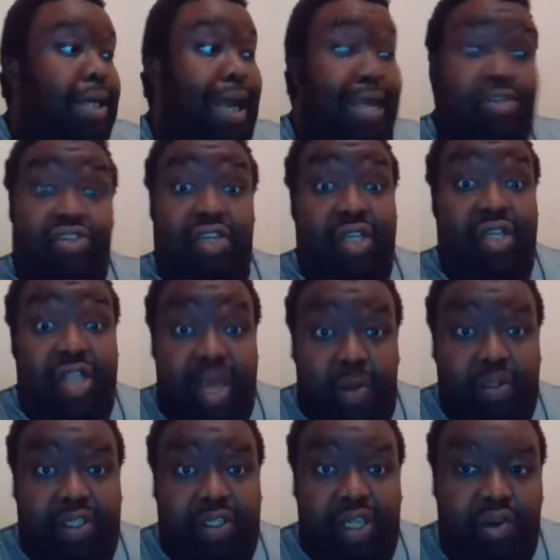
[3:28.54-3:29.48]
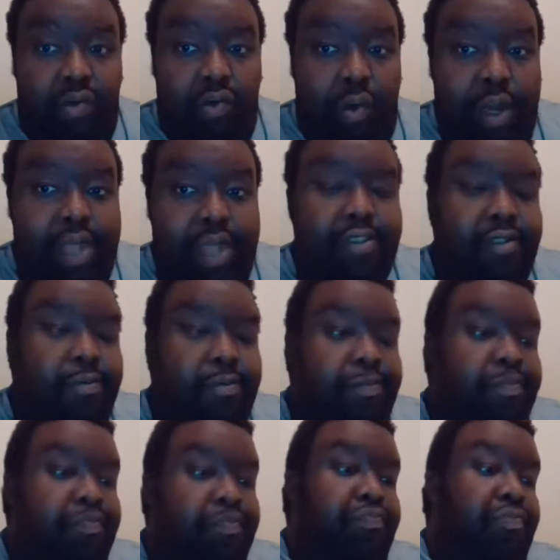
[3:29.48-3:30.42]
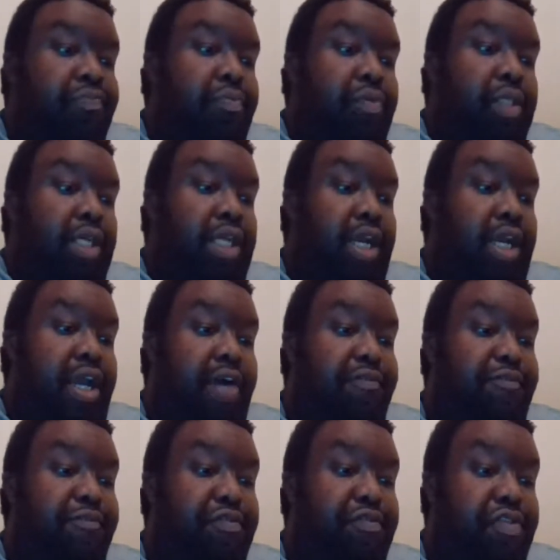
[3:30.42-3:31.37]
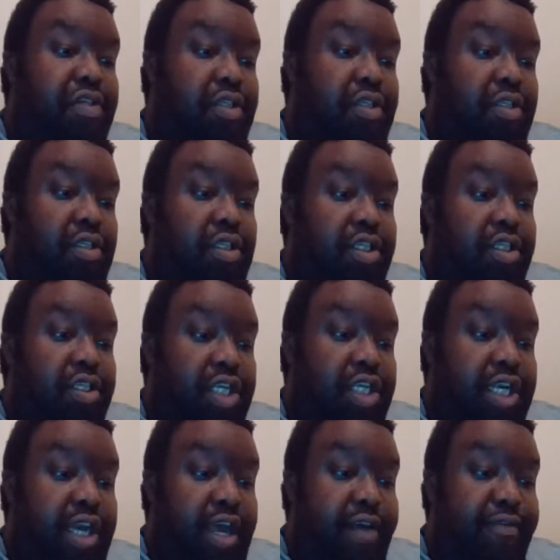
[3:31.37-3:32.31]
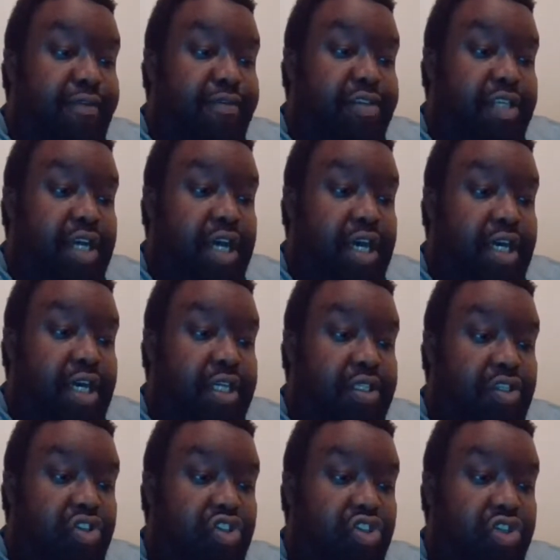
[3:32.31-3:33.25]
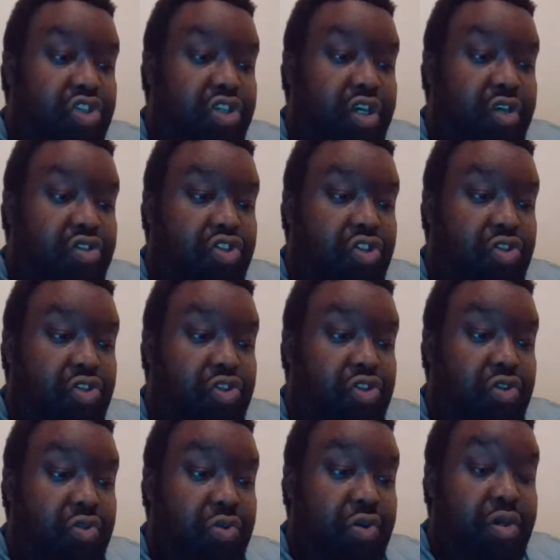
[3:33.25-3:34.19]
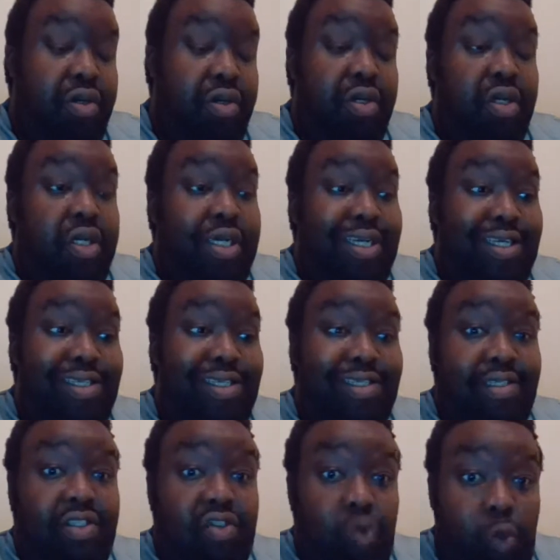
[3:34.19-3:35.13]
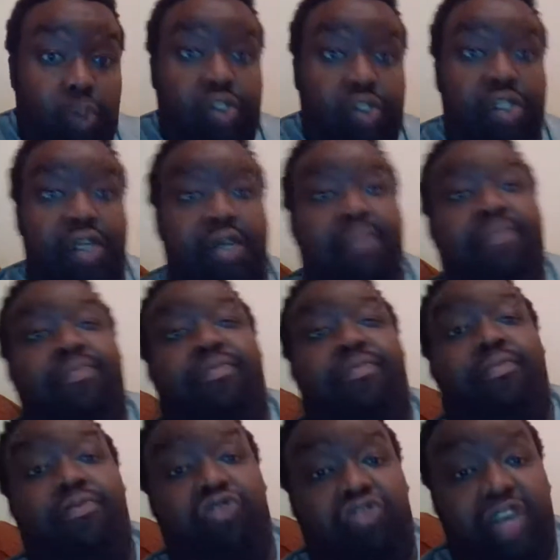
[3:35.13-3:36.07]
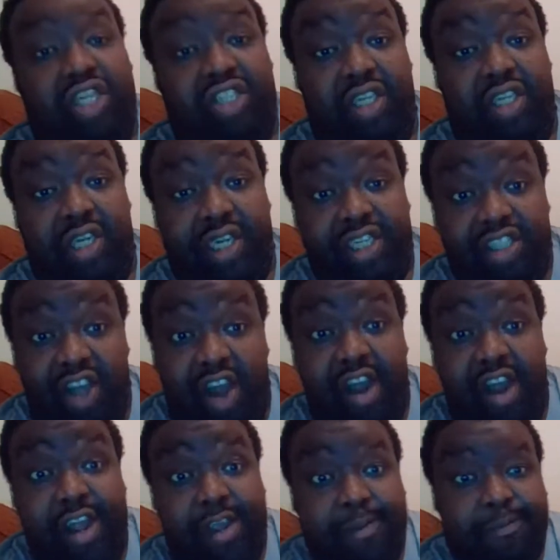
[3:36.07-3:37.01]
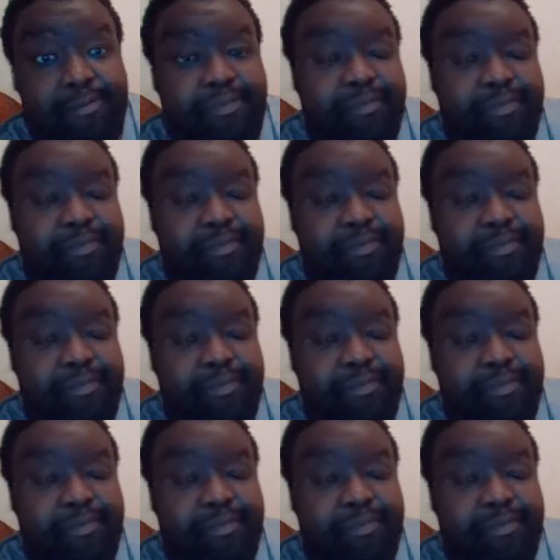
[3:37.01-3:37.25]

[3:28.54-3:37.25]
Actually, that was incorrect. He left the studio due to his daughter tragically dying.